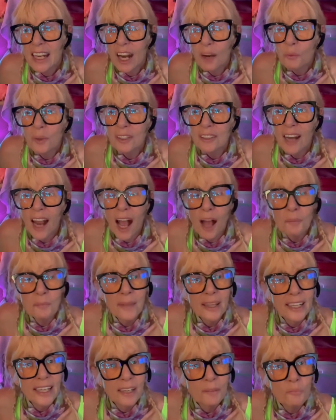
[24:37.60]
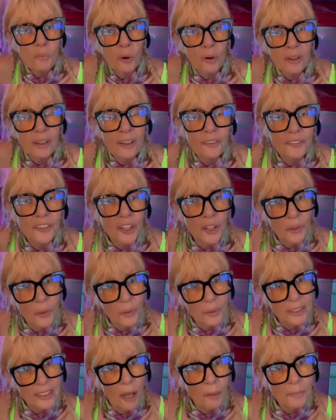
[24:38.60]
I wonder how many more of
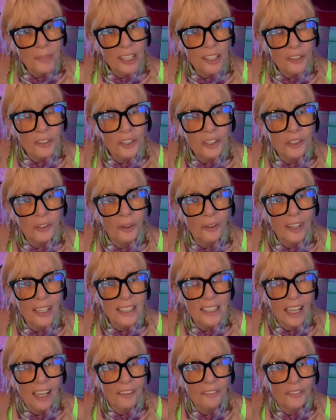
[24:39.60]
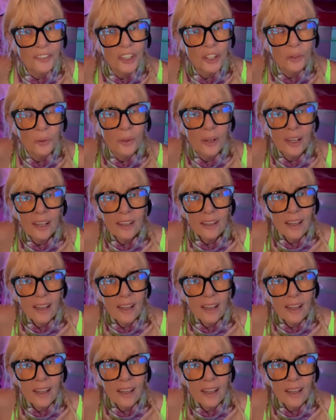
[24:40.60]
you tell me your stories if you